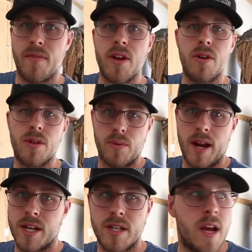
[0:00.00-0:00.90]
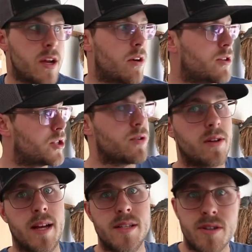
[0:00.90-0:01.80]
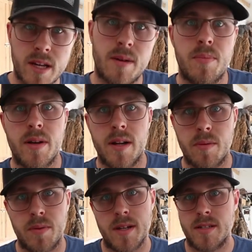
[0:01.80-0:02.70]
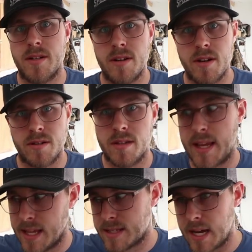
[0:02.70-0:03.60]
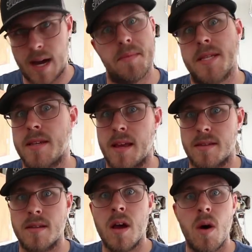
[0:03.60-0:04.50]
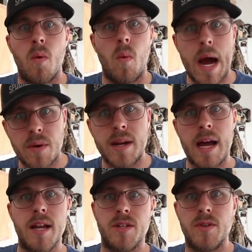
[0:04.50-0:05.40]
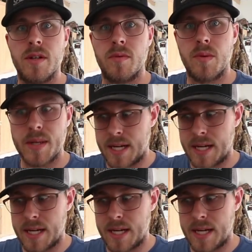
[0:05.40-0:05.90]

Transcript: If you go to the range, go to shoot clays, you're gonna put your plugs in your ears. Like, it's common sense. Why do we not do it when we